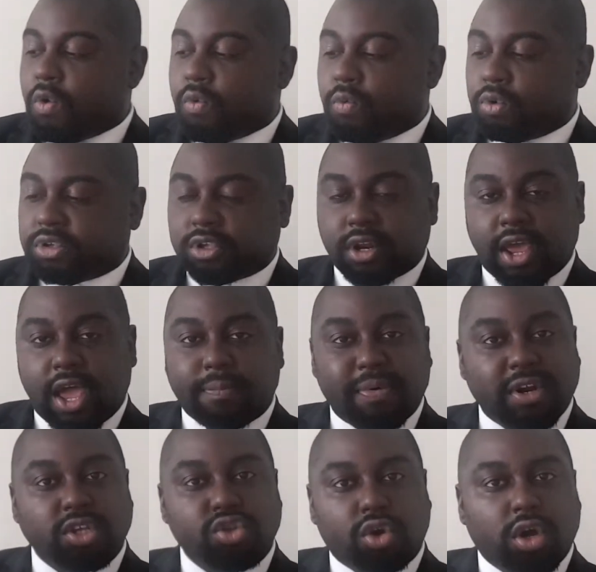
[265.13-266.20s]
What's going to
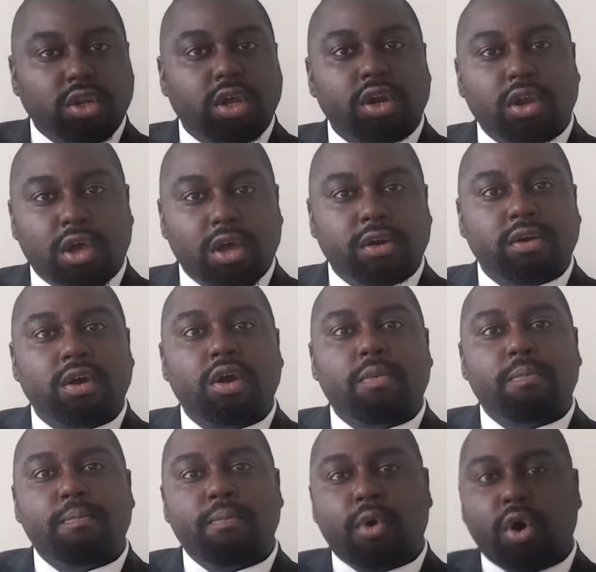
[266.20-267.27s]
happen is you're going to learn
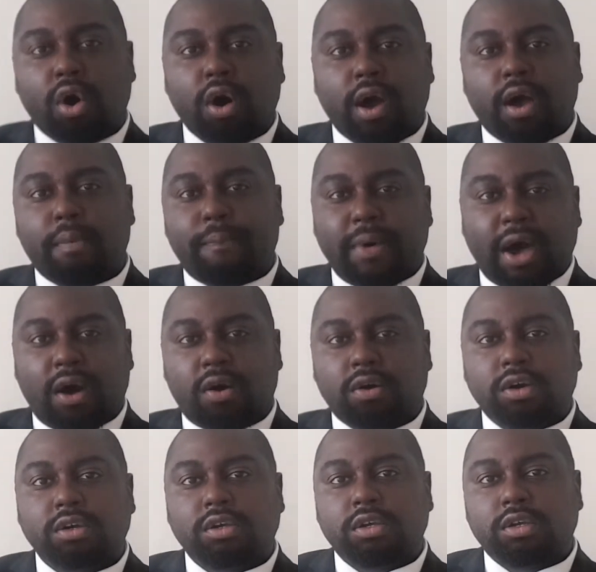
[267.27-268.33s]
more
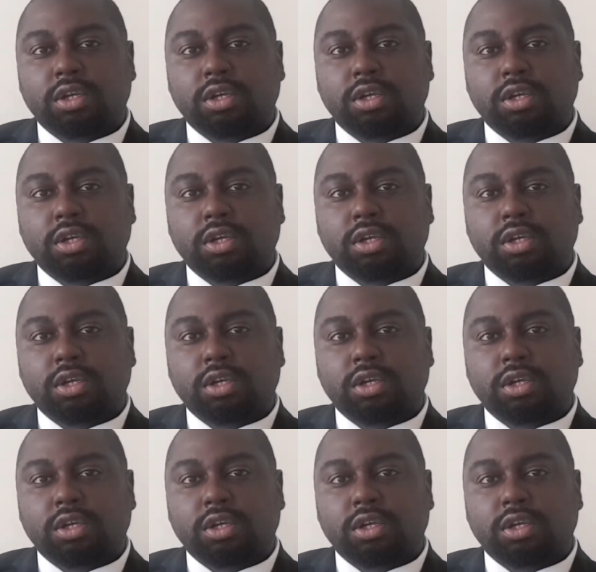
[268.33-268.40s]
about